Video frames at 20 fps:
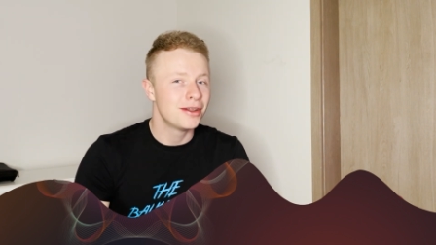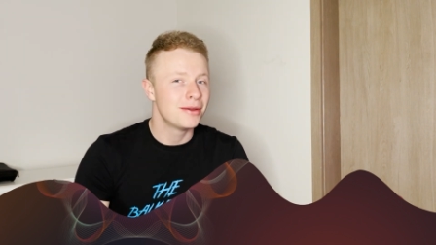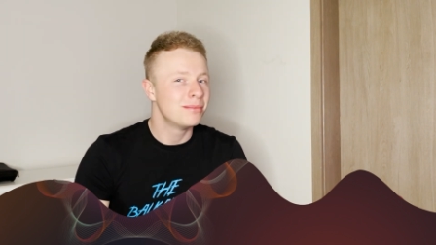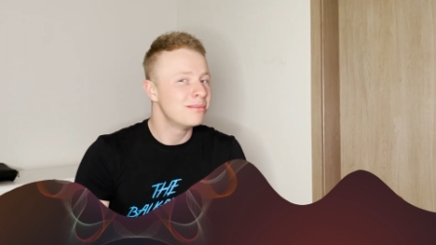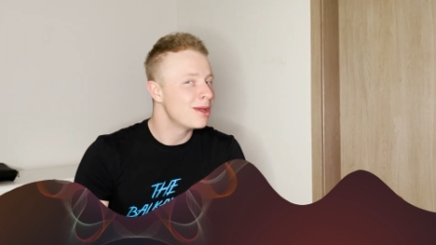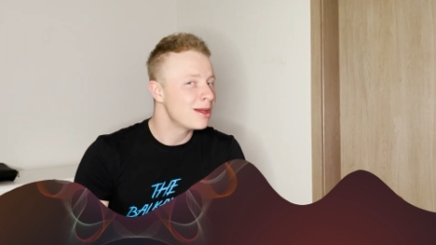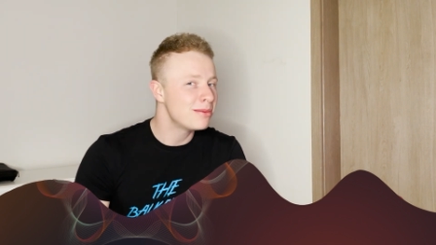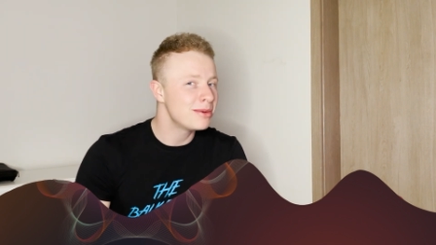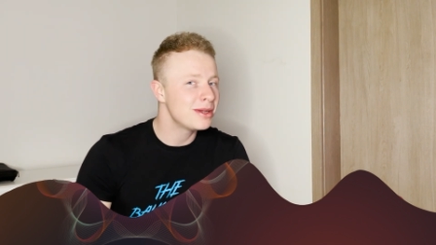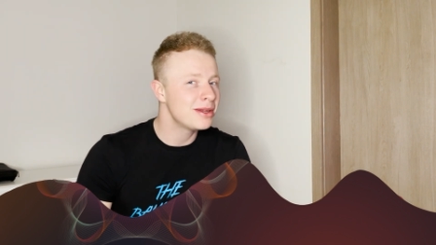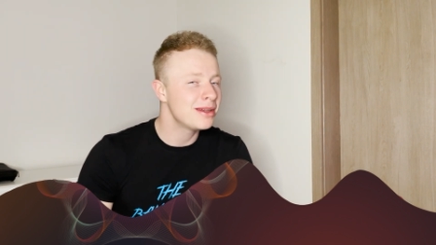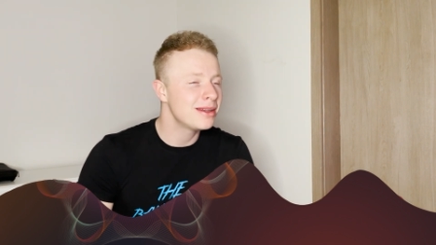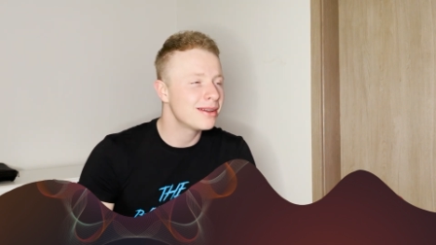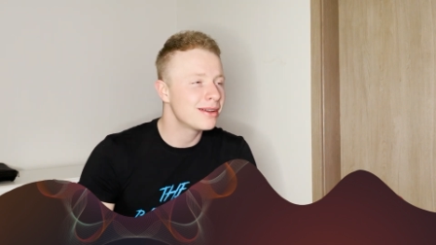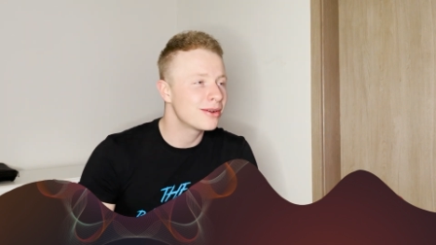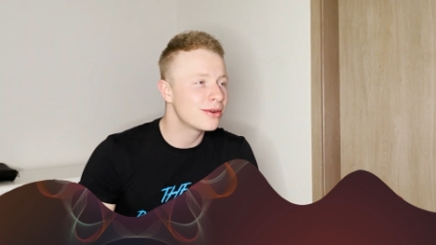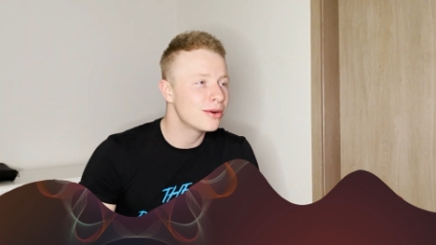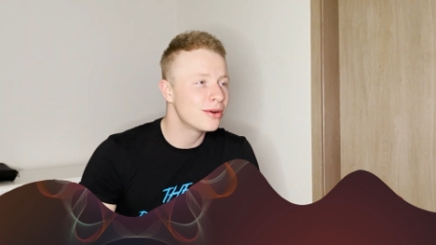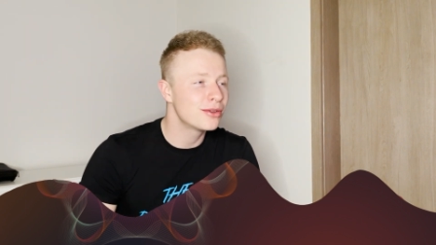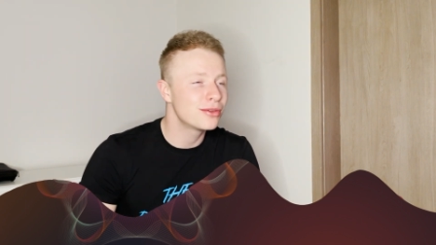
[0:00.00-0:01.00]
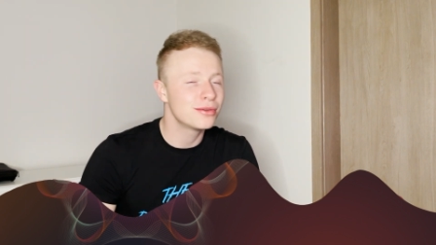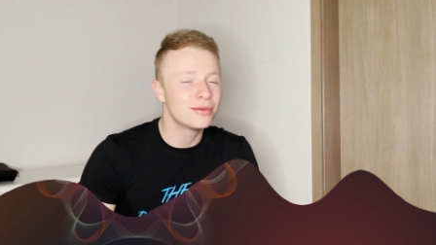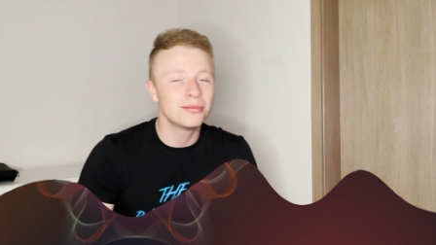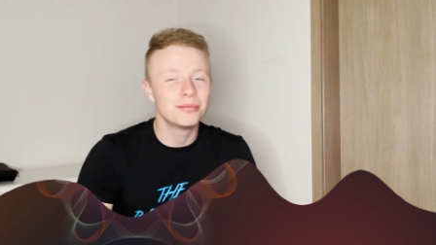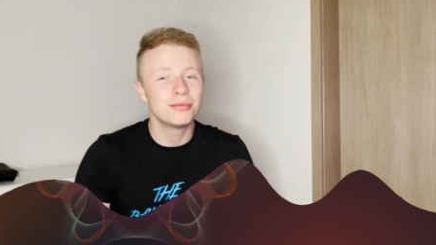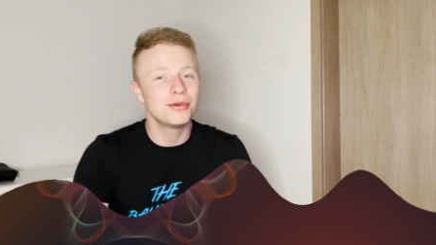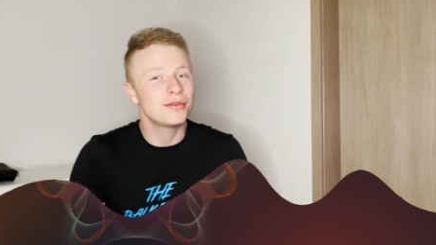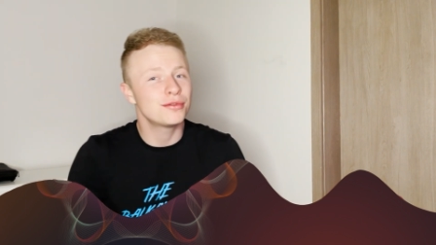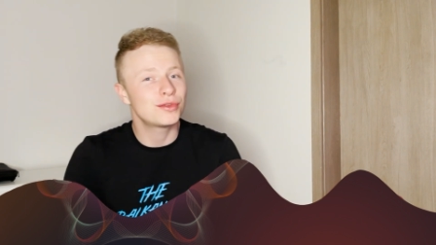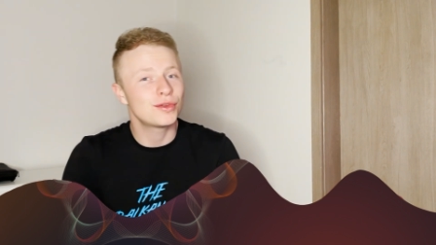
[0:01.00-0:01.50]
maybe
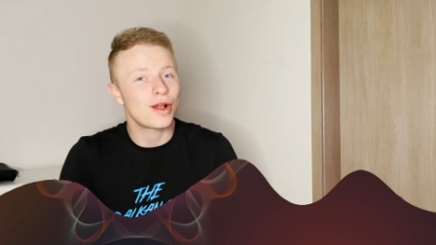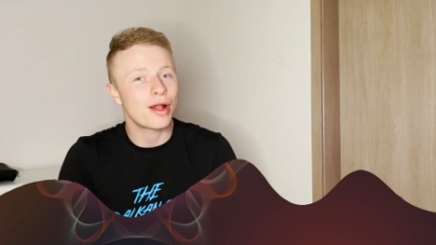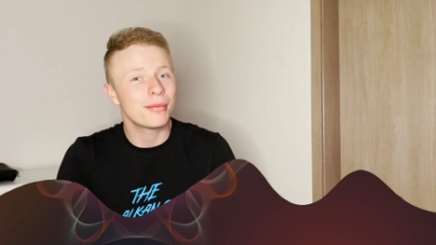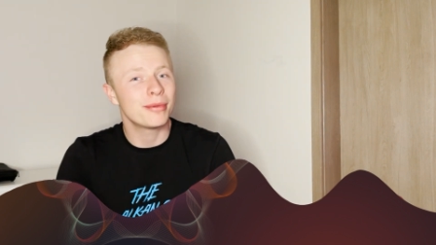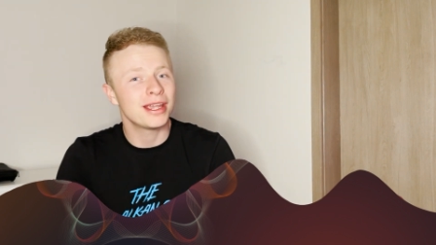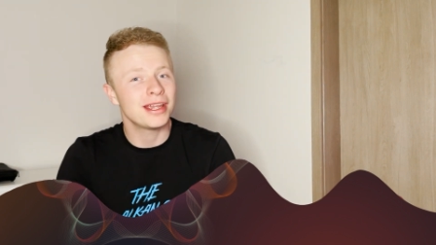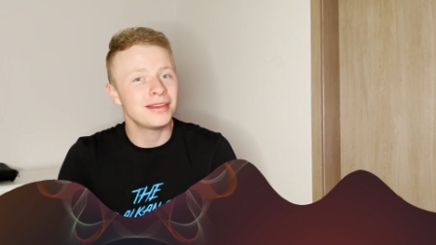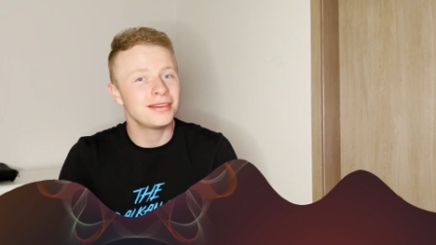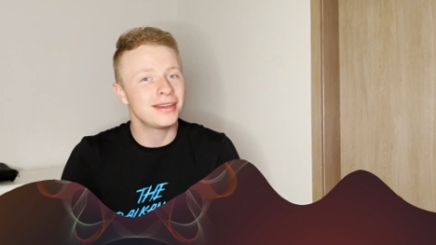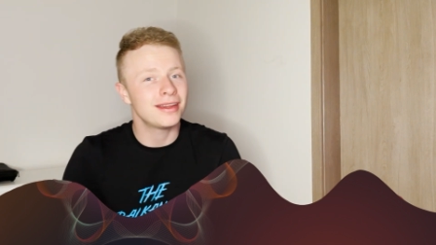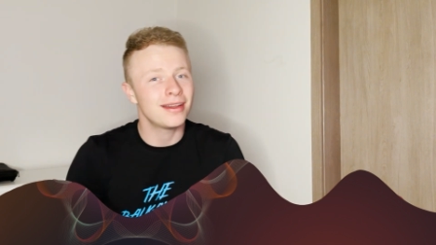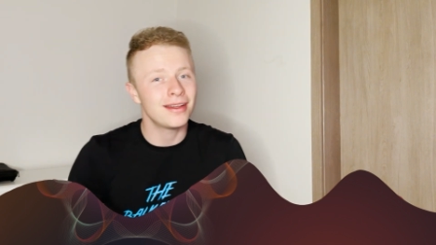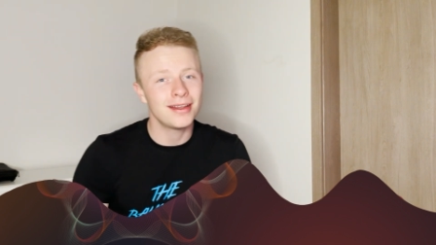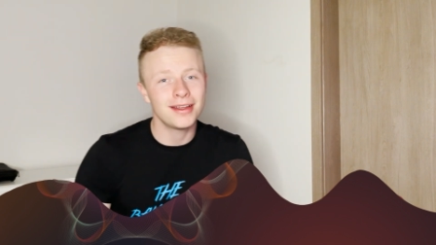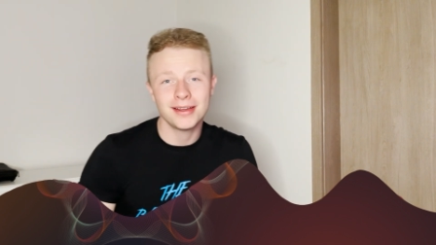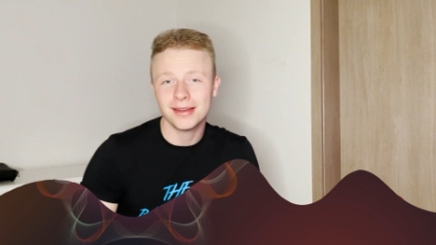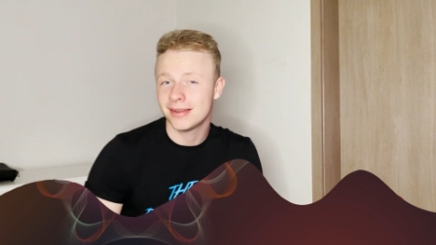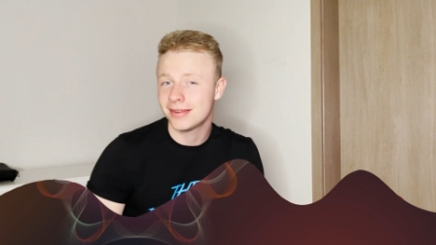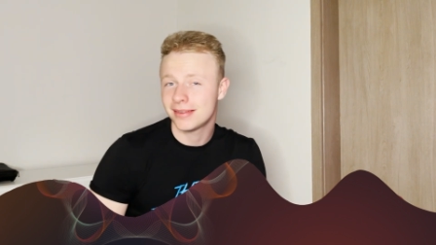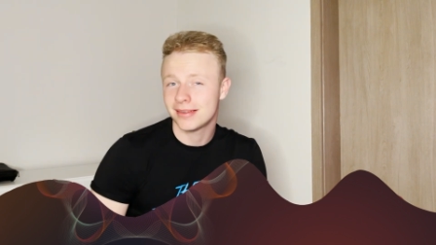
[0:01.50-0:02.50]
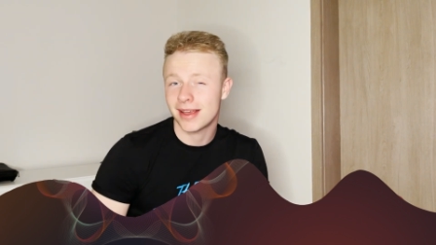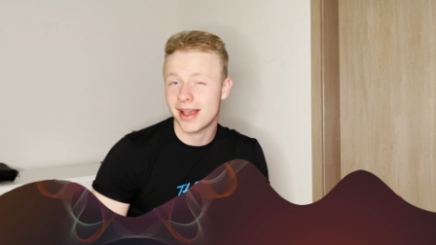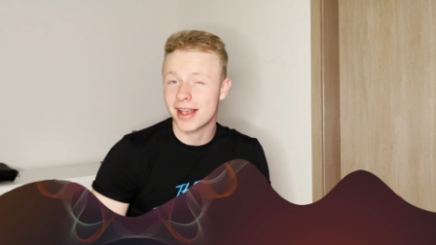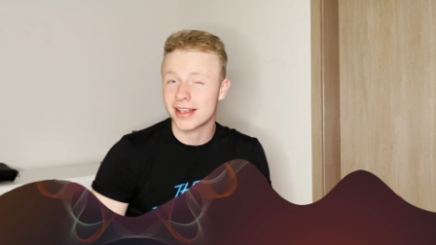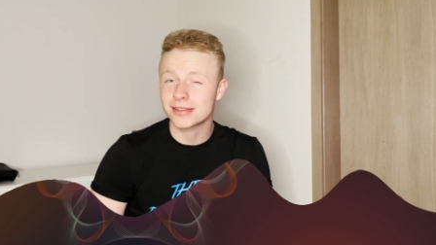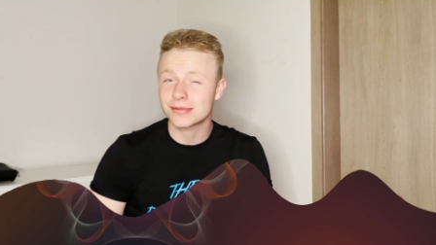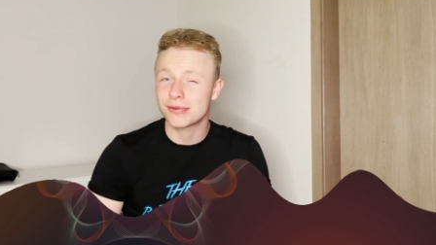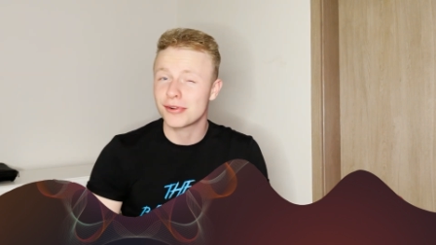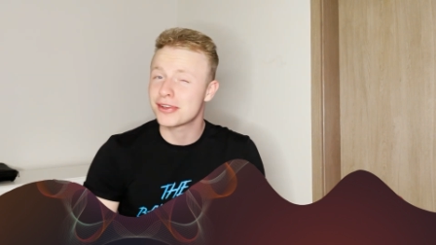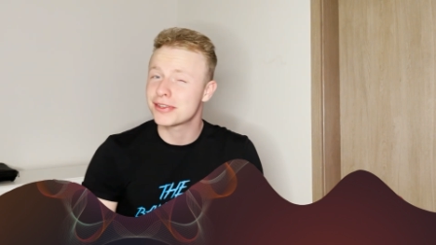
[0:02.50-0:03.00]
move to Albania and
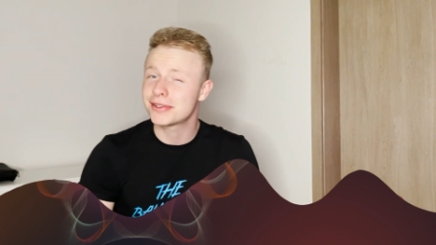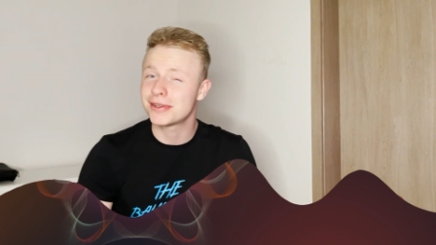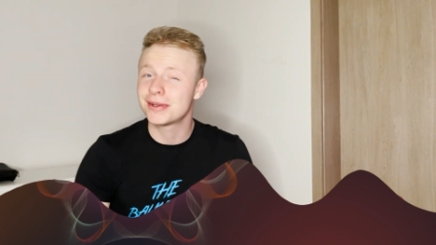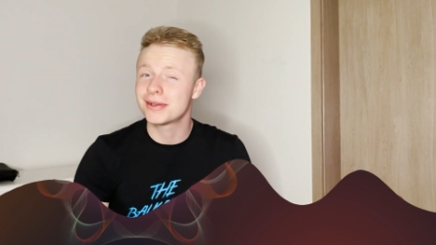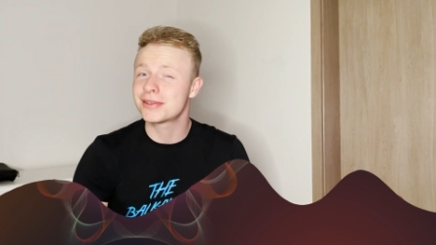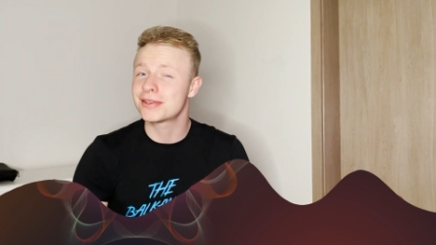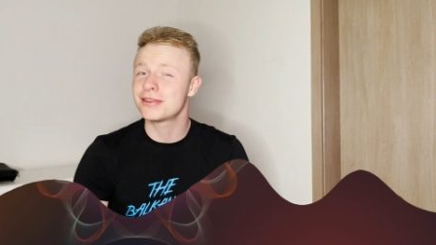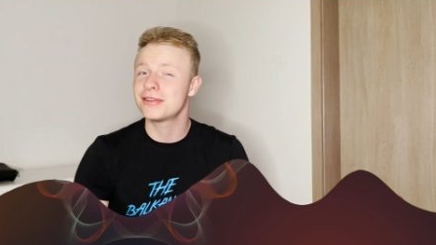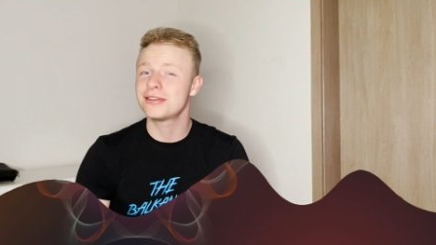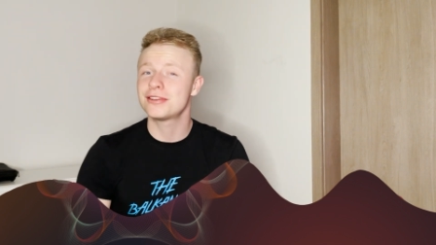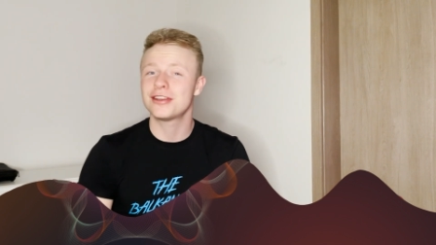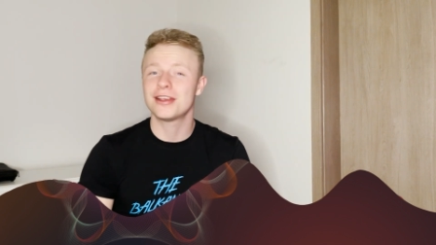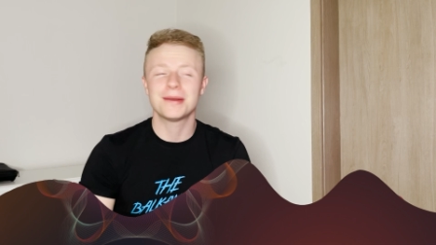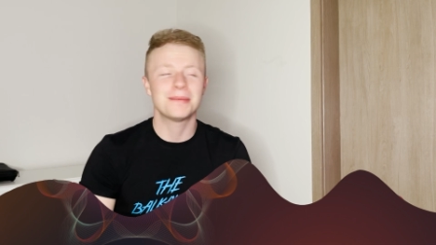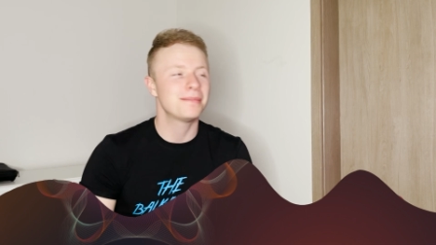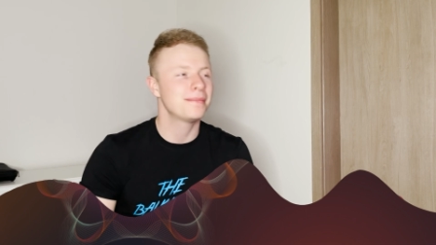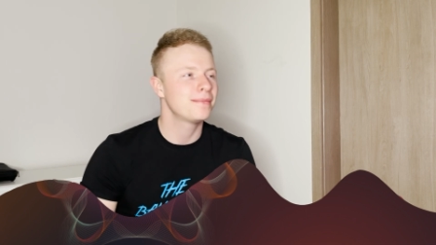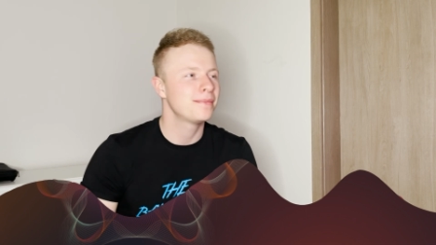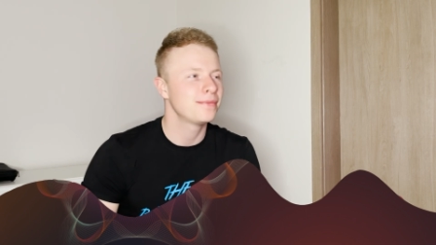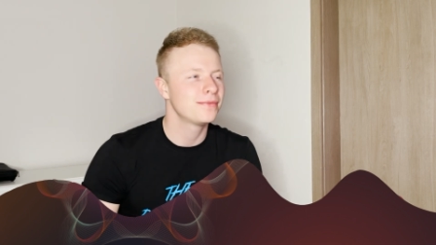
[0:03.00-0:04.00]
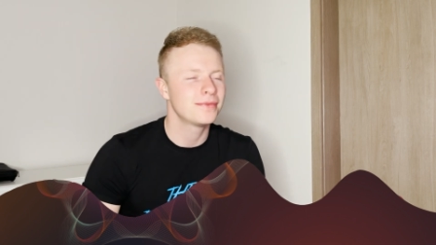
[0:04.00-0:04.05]
ask for a citizenship?